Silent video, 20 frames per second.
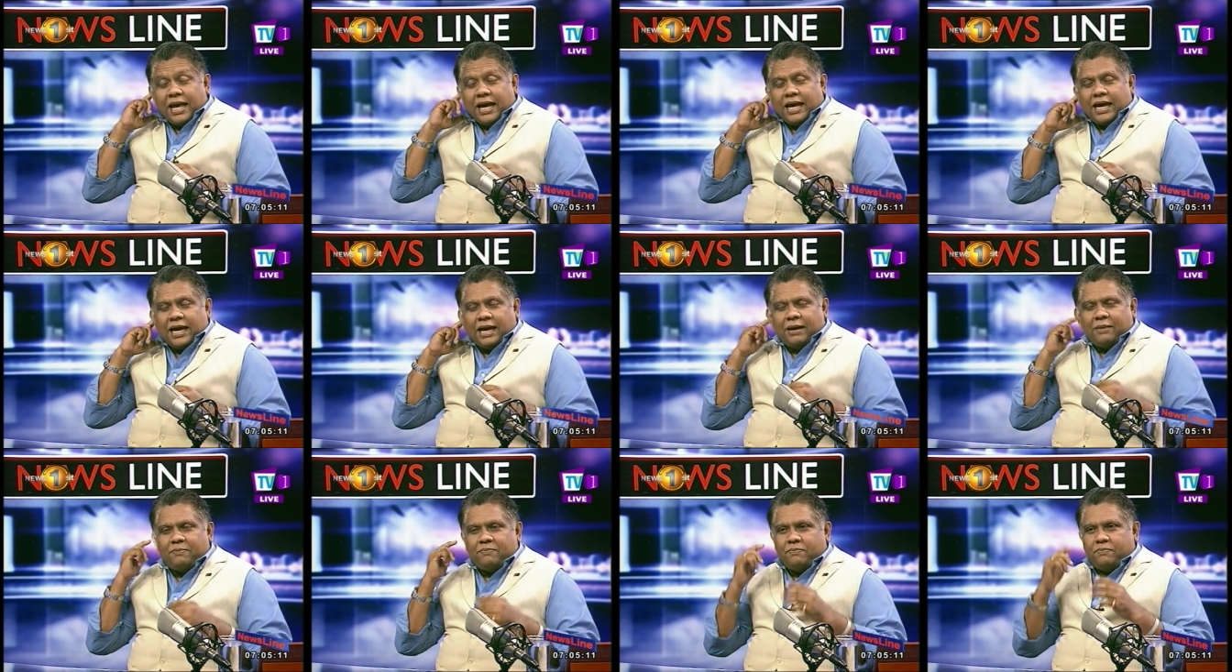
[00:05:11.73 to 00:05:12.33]

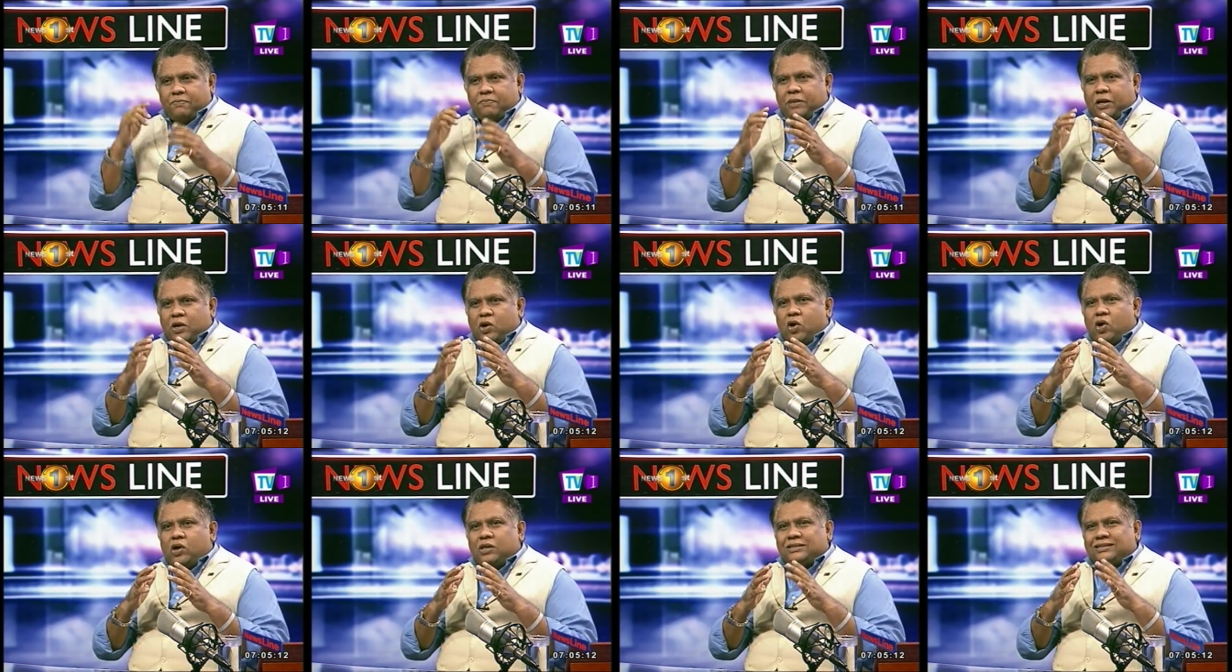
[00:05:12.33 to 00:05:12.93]
uh,
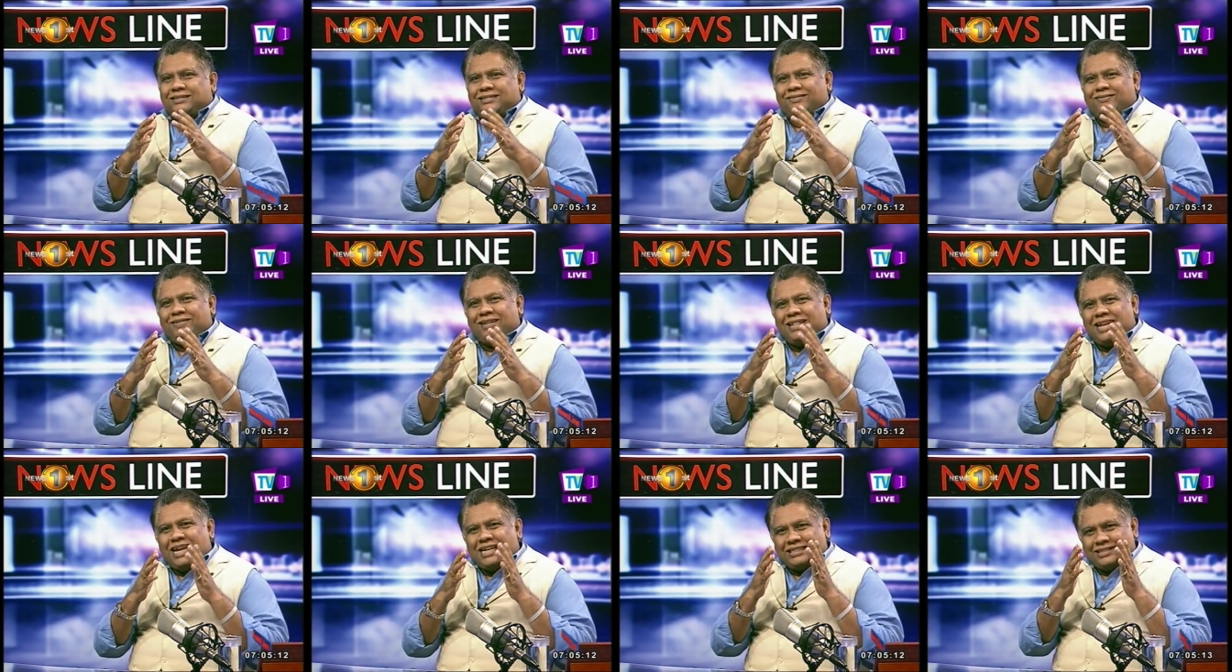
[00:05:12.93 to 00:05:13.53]
because
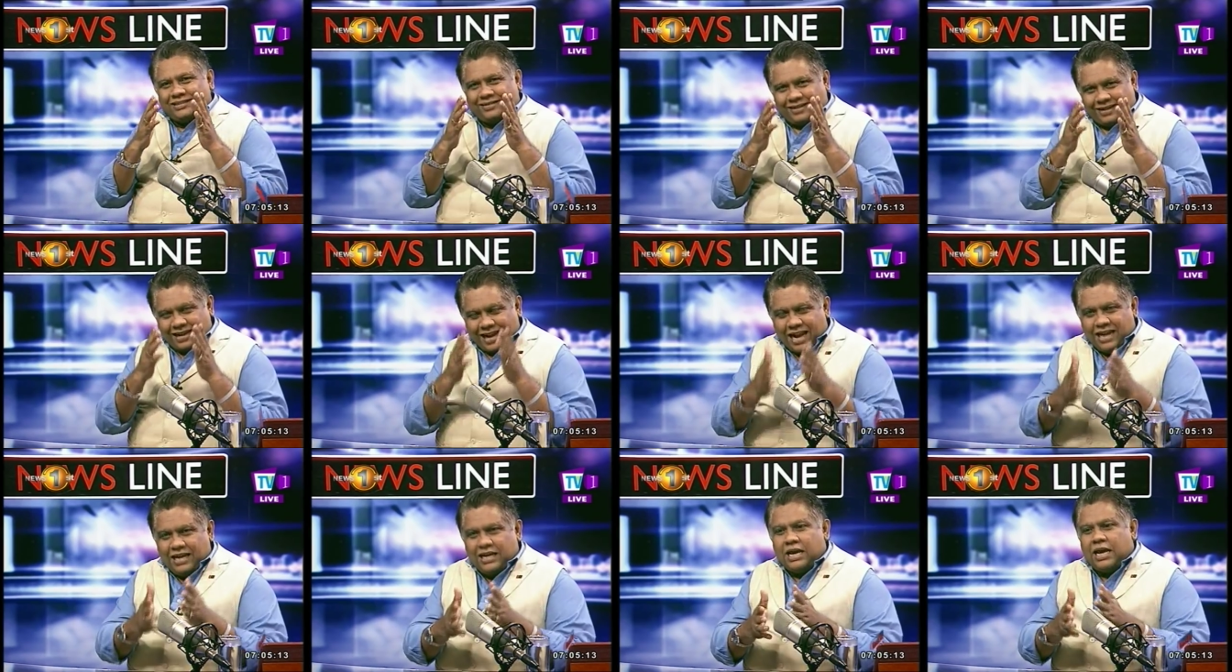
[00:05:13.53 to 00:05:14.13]
whether it's
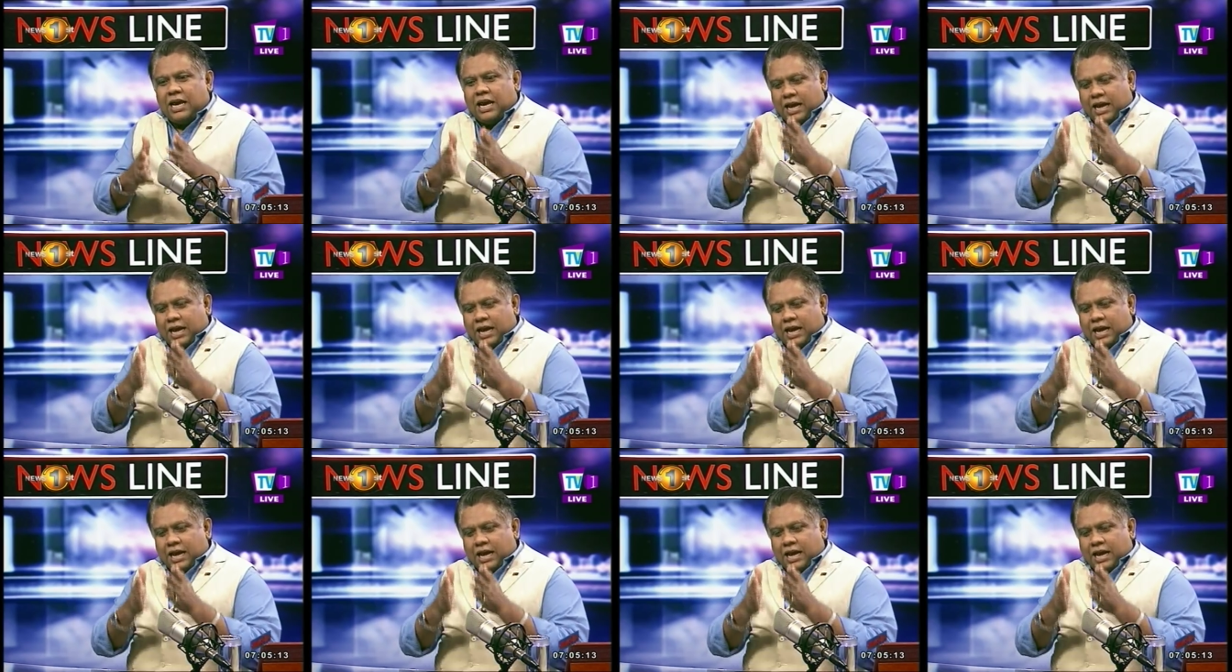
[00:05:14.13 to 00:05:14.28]
red,